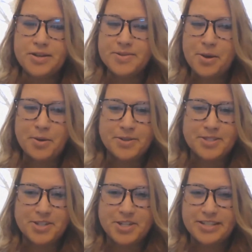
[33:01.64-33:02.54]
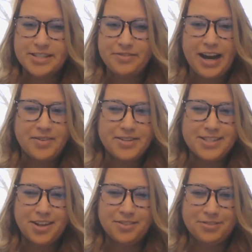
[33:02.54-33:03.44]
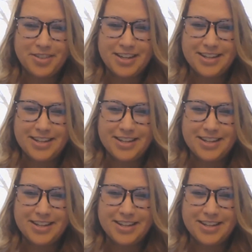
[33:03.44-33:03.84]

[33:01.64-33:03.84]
Google searches of how to solve for this,